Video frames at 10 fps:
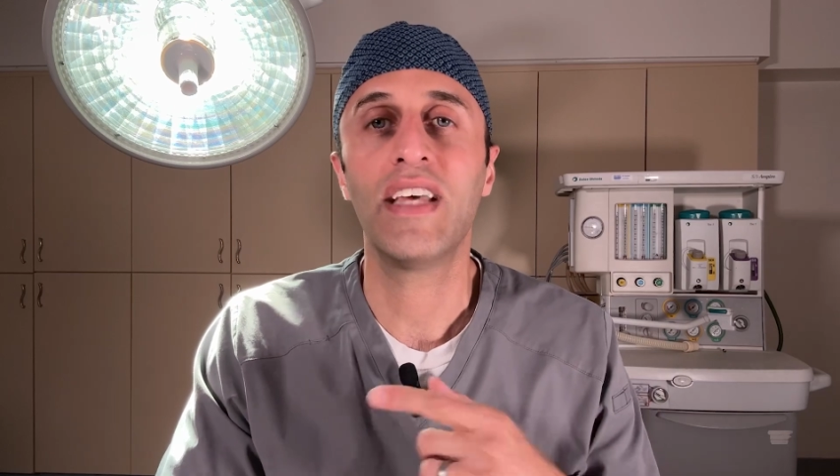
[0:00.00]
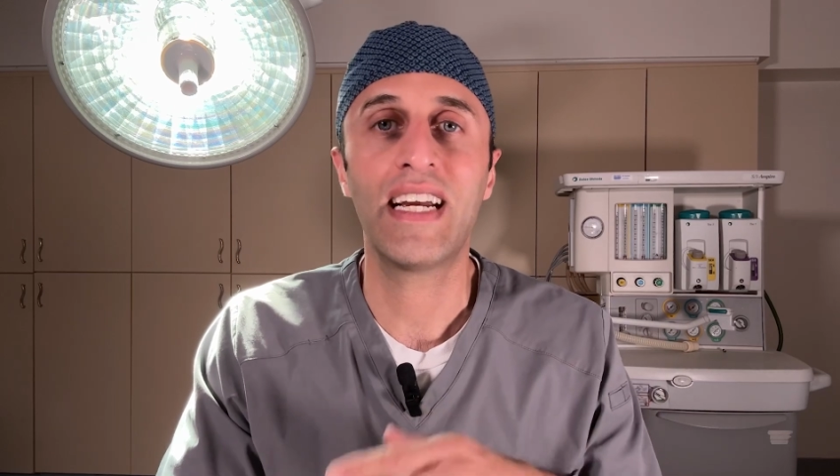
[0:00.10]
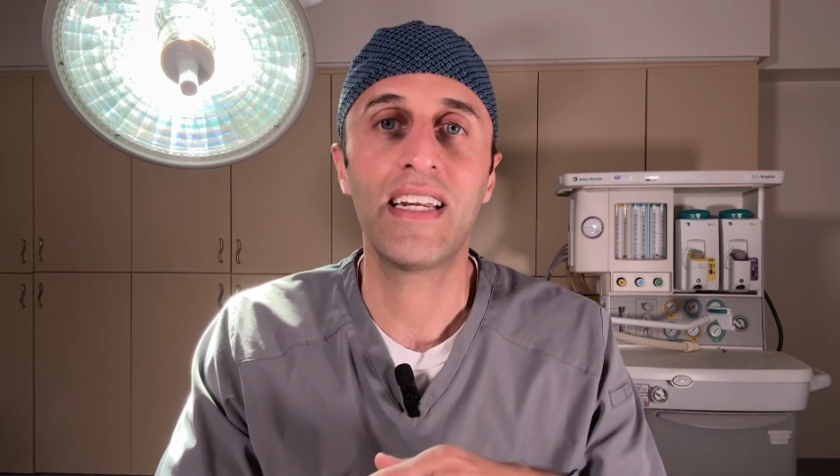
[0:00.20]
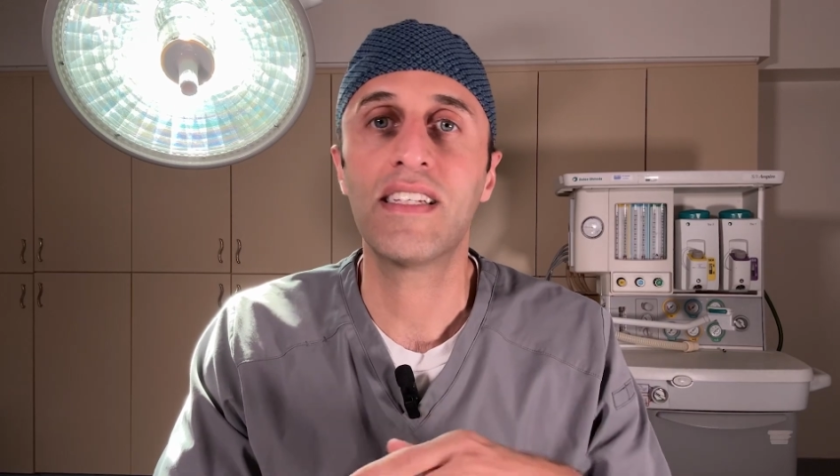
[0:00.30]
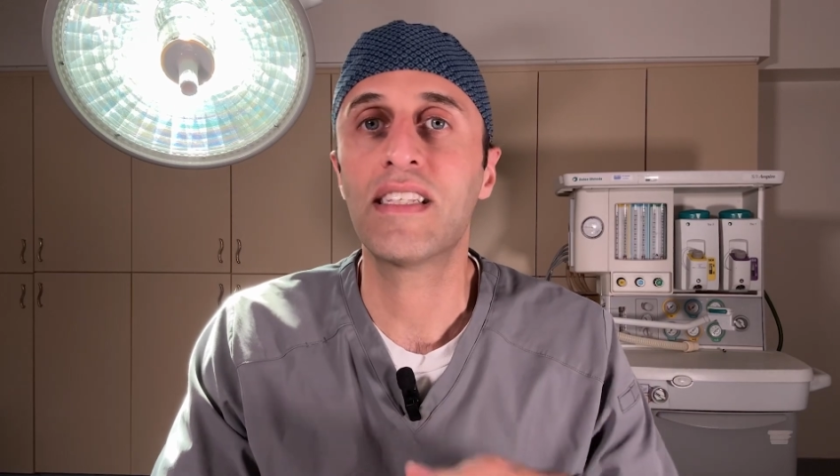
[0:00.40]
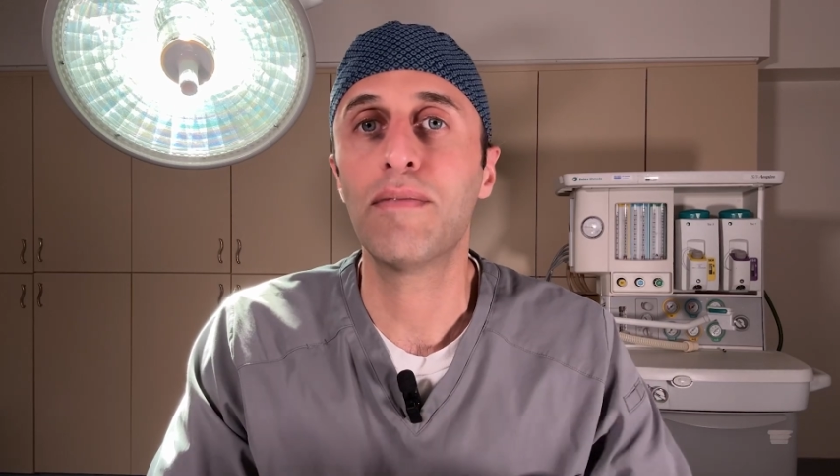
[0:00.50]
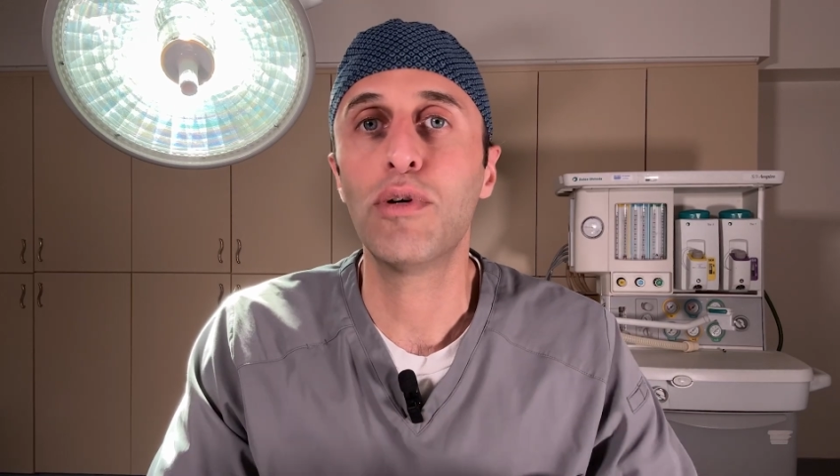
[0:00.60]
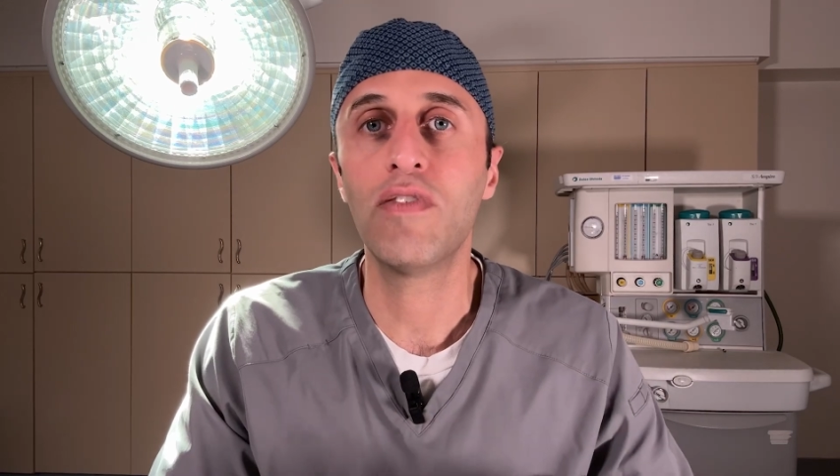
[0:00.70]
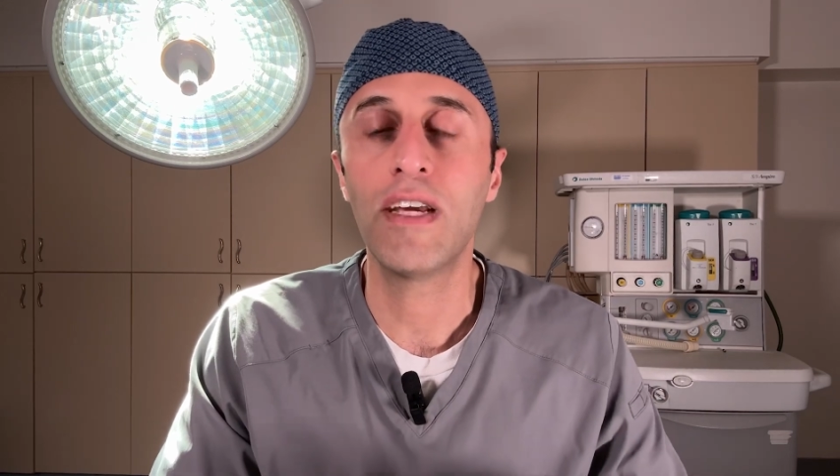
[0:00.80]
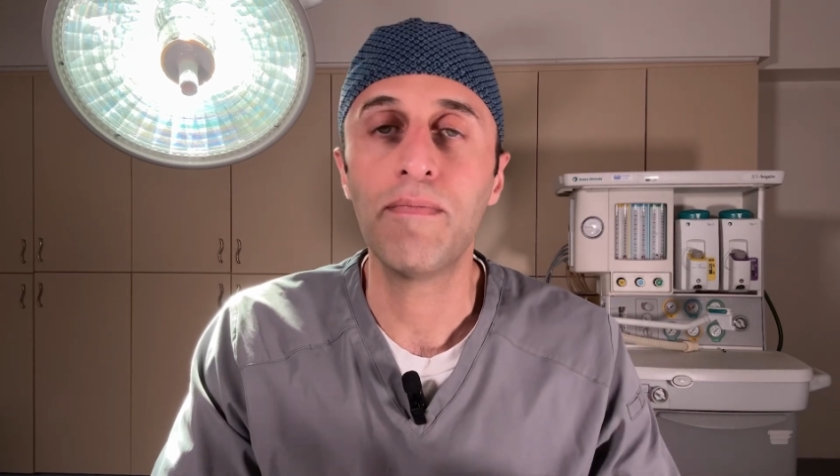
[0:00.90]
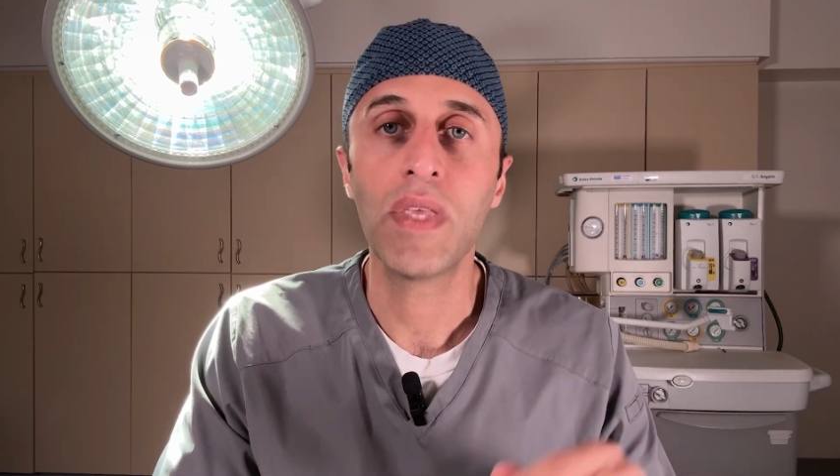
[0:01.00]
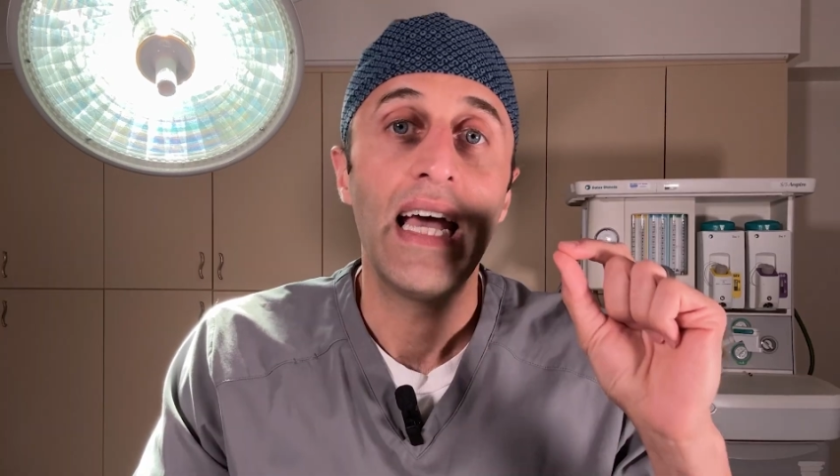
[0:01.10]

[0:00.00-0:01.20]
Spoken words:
like it is in the movie,